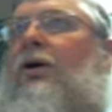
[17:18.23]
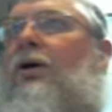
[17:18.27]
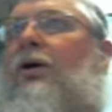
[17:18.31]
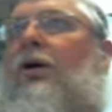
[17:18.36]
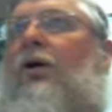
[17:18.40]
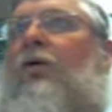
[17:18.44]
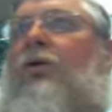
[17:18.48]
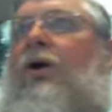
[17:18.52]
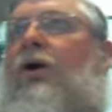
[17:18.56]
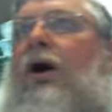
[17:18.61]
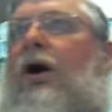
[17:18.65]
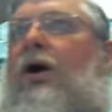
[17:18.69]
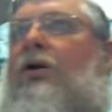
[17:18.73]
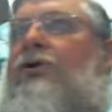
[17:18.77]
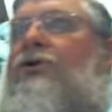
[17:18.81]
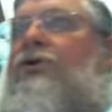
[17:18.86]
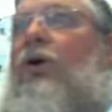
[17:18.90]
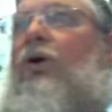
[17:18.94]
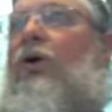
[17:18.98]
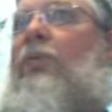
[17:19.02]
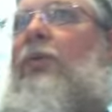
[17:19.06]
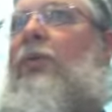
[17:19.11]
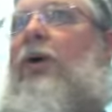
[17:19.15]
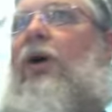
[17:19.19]
You know, God's
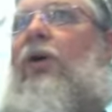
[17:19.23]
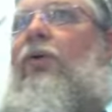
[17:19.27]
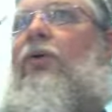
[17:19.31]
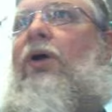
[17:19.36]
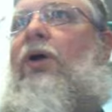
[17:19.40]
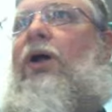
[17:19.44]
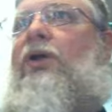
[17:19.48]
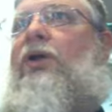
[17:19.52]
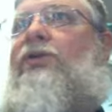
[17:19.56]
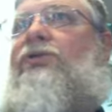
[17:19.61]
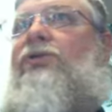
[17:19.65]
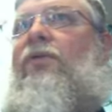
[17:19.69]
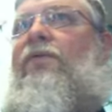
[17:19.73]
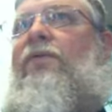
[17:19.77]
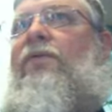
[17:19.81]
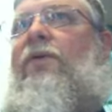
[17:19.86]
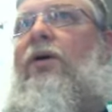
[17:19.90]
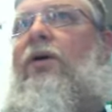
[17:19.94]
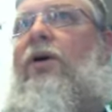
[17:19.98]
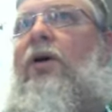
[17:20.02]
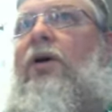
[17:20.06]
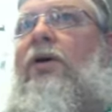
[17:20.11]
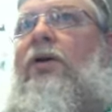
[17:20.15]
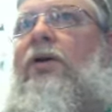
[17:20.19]
told them a whole lot so
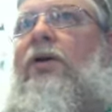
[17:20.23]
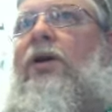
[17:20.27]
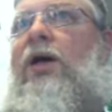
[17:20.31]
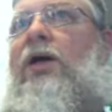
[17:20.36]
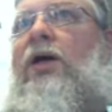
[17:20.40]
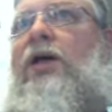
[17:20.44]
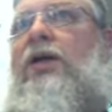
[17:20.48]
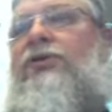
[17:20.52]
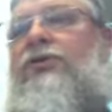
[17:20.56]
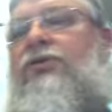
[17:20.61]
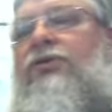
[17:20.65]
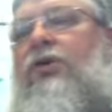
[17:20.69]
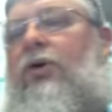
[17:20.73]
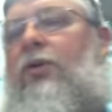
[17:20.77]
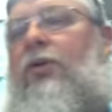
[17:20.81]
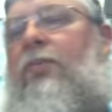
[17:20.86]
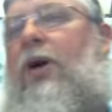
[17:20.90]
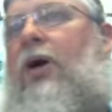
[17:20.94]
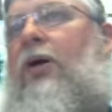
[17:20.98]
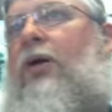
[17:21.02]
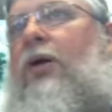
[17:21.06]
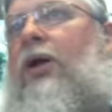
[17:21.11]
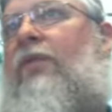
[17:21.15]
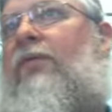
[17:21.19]
far. Now, he hasn't told
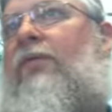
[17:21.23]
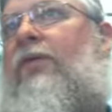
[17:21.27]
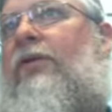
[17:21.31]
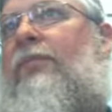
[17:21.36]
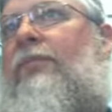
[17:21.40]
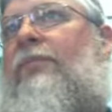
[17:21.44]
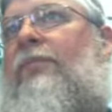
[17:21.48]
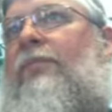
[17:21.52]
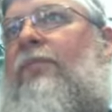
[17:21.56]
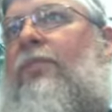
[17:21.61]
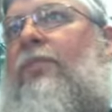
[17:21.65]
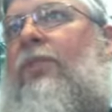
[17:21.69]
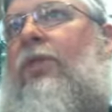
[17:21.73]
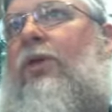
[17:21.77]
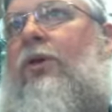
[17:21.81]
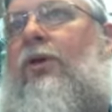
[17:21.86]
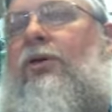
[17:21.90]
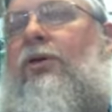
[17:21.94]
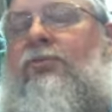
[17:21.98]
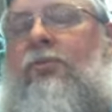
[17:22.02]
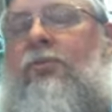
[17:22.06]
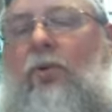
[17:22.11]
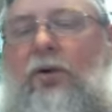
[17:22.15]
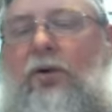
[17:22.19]
them all of it.
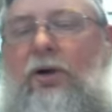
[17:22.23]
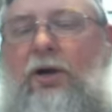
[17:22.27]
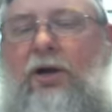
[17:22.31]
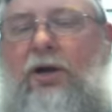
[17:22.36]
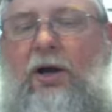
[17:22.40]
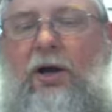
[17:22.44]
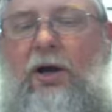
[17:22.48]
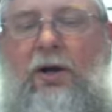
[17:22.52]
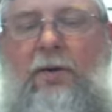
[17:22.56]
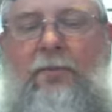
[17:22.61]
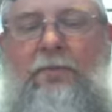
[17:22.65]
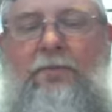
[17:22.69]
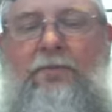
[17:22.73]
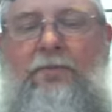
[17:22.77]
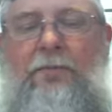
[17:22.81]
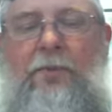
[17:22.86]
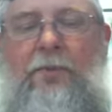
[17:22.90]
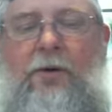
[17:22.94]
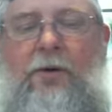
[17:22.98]
There's more to come.